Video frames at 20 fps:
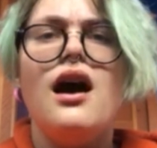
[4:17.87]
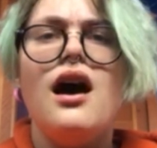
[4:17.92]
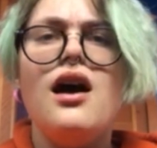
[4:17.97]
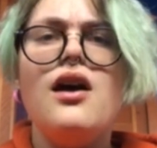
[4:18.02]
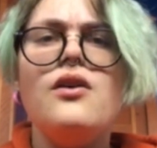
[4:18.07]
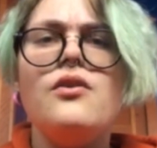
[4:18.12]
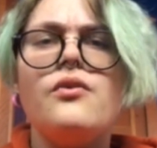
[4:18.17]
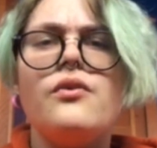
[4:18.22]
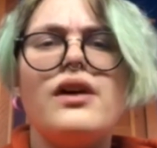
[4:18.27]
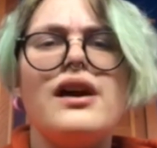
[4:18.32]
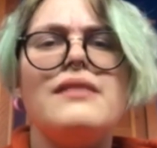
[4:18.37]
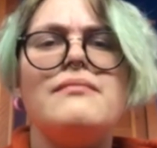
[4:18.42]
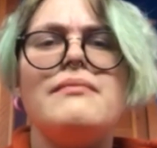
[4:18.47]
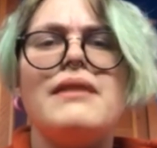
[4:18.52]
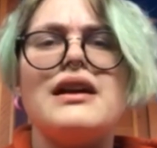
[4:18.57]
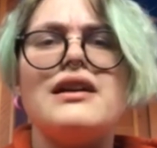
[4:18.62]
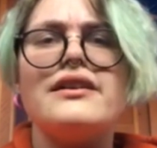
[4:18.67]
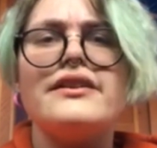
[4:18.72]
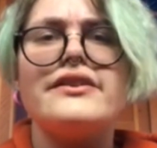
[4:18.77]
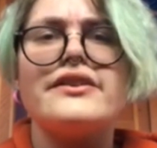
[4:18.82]
Oh, and
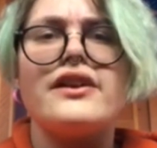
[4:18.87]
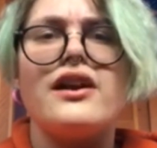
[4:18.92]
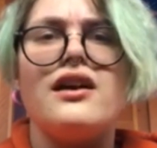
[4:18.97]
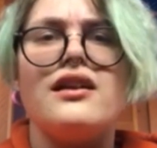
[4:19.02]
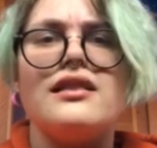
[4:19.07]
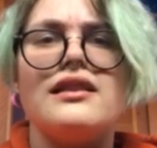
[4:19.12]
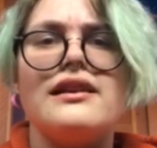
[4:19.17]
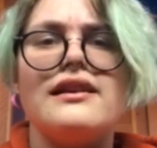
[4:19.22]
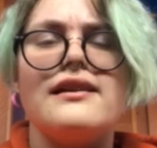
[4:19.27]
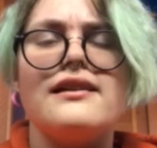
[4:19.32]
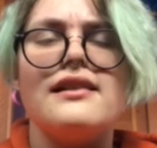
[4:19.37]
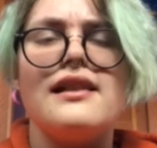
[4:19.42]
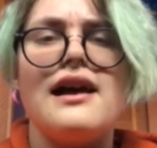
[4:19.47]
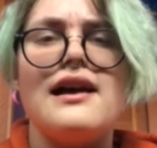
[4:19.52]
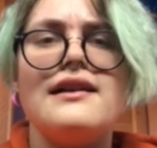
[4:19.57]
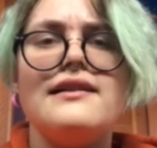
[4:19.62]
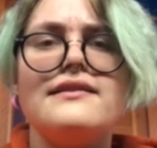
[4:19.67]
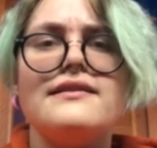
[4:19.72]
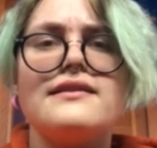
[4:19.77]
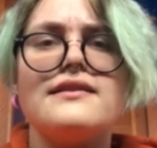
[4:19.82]
marriage got
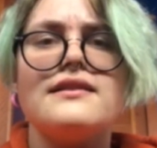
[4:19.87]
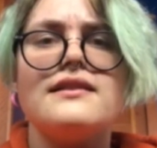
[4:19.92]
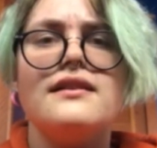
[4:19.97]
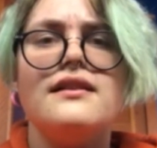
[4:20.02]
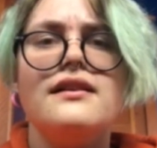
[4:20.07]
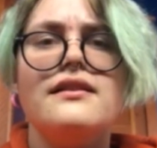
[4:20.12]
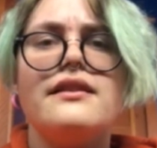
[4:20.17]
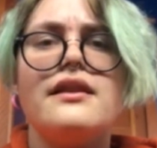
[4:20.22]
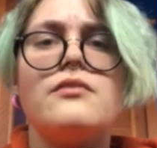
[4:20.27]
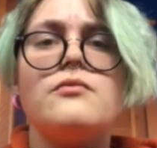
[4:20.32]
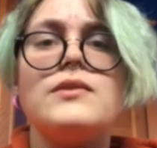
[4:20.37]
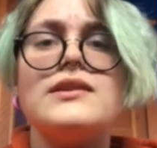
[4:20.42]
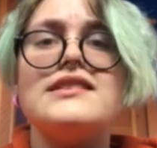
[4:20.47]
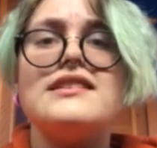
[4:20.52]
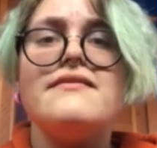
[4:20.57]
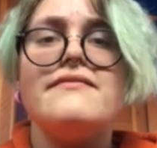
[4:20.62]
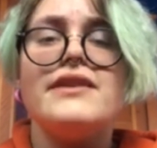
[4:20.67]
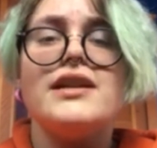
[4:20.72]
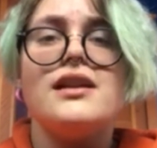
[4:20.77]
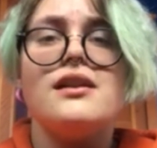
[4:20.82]
legalized. There was
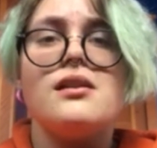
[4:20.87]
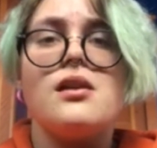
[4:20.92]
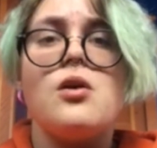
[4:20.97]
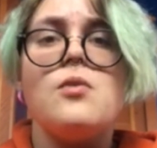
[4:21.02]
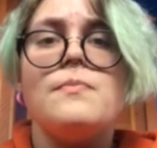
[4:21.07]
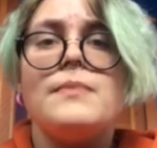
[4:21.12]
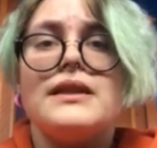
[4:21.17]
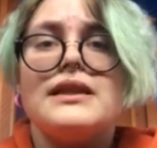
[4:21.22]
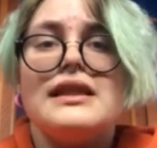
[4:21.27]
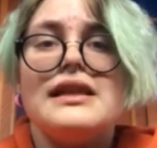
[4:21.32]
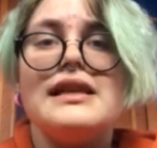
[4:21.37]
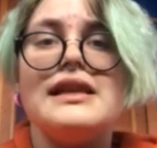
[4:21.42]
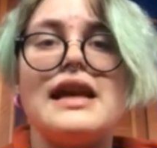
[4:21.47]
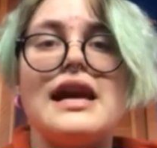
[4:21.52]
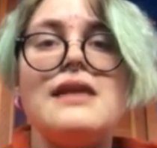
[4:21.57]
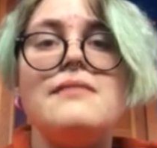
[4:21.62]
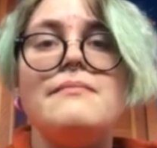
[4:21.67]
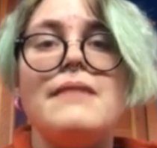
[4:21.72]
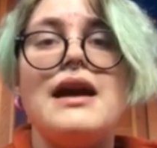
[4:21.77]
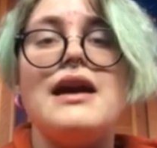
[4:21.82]
even an openly
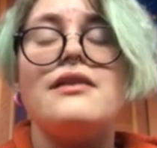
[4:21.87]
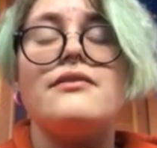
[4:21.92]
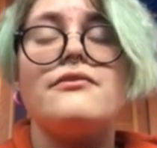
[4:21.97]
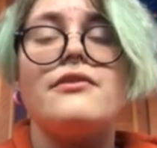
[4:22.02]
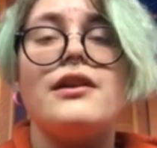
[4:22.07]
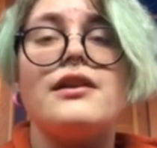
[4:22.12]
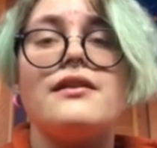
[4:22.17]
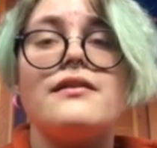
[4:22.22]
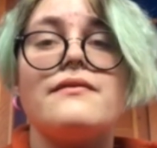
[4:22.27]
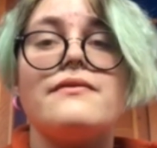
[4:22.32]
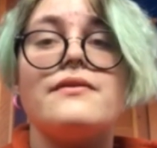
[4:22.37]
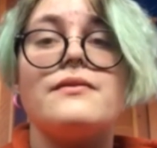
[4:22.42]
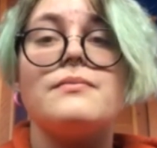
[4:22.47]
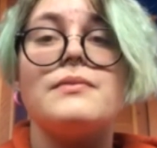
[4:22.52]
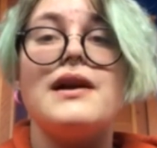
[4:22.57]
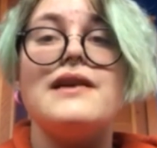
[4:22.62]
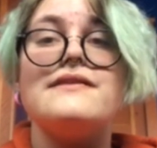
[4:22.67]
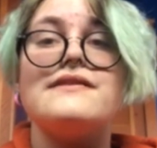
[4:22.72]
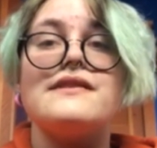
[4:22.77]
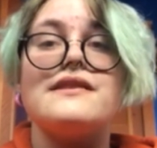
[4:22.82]
gay man running for
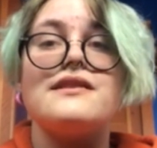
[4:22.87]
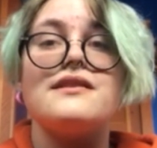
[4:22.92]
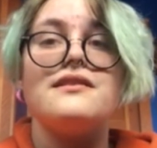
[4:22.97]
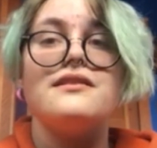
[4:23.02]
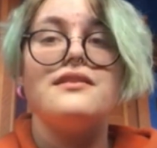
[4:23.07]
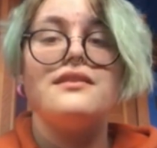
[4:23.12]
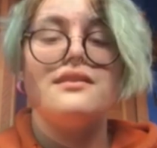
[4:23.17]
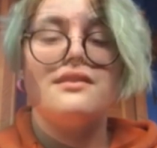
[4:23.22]
president.